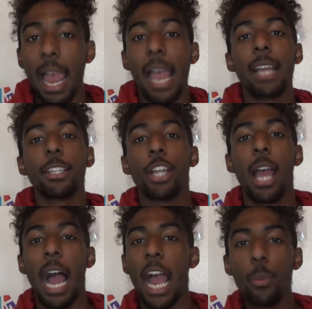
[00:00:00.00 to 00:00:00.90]
and
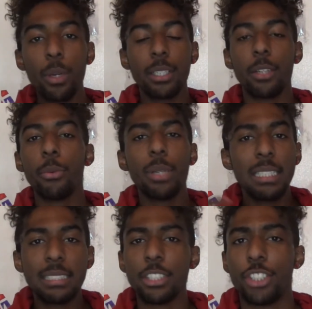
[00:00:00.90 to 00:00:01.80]
I would
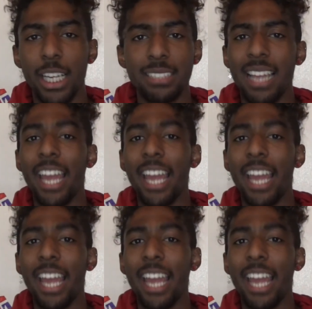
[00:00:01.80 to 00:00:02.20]
really suggest,